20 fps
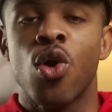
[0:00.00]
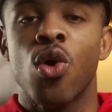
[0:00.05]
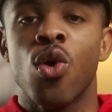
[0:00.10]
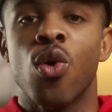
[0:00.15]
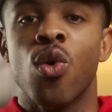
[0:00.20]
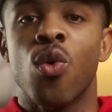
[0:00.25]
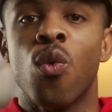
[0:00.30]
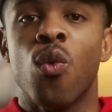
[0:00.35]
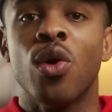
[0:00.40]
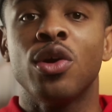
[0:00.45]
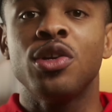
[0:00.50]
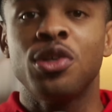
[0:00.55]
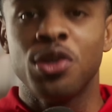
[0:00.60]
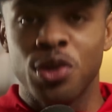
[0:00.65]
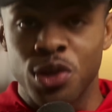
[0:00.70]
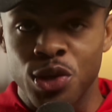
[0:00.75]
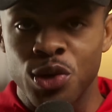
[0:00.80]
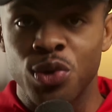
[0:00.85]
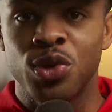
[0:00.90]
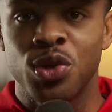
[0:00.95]
what do
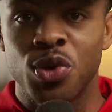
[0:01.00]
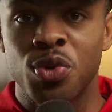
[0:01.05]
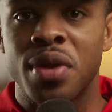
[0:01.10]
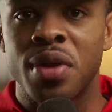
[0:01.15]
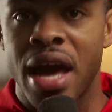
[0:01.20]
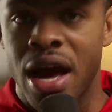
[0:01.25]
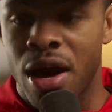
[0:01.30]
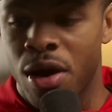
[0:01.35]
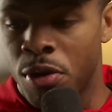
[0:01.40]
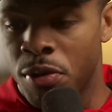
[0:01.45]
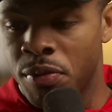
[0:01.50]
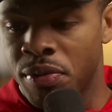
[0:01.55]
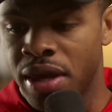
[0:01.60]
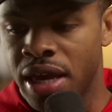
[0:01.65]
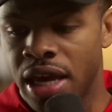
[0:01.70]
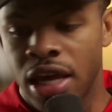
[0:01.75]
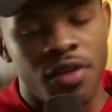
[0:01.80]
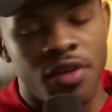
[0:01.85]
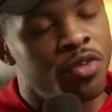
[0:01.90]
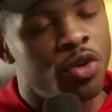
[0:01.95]
you do now?
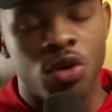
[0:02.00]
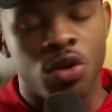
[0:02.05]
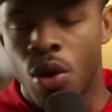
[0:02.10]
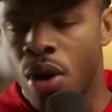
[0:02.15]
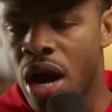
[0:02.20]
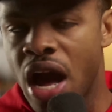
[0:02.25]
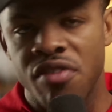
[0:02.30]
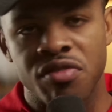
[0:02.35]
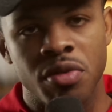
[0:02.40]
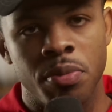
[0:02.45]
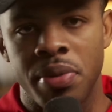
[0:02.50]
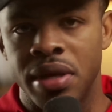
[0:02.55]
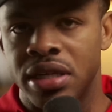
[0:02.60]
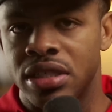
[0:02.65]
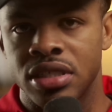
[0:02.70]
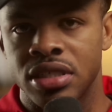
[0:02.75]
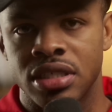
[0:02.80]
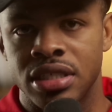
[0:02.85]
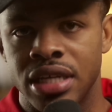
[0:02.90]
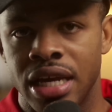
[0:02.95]
And if you don't have a
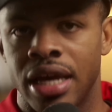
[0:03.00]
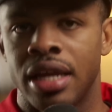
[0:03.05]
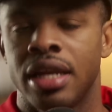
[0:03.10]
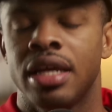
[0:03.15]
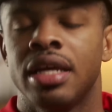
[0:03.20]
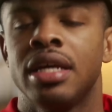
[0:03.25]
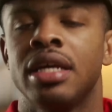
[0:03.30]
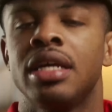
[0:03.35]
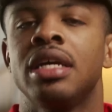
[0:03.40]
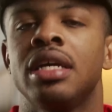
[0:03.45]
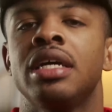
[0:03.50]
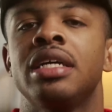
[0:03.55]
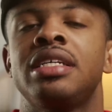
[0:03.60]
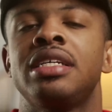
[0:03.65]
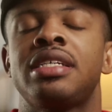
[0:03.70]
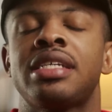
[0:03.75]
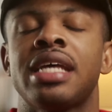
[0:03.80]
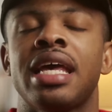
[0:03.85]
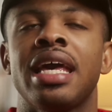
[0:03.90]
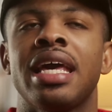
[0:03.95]
business yet,
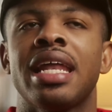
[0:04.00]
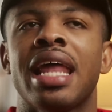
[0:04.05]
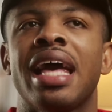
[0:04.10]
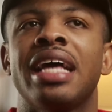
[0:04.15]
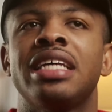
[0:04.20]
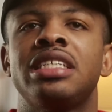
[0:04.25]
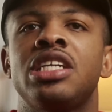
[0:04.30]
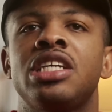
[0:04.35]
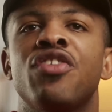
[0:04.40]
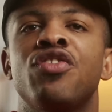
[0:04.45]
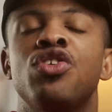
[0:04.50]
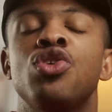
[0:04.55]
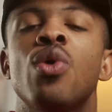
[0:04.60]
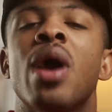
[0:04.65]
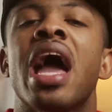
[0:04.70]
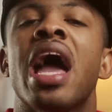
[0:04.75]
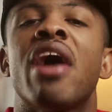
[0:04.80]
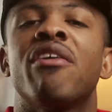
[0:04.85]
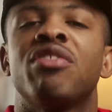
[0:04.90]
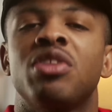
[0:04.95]
say it as if you
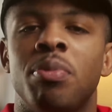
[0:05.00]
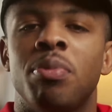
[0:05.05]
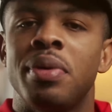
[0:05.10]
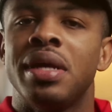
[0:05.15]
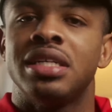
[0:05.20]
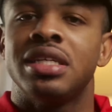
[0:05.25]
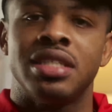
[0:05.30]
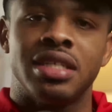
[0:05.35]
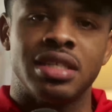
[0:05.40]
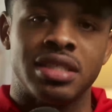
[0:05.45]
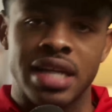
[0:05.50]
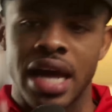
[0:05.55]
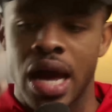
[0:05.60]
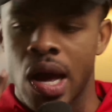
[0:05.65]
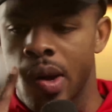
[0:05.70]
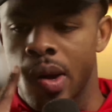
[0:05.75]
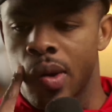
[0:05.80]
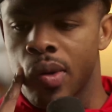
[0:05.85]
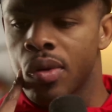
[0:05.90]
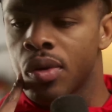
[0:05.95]
have the business
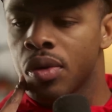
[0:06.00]
now.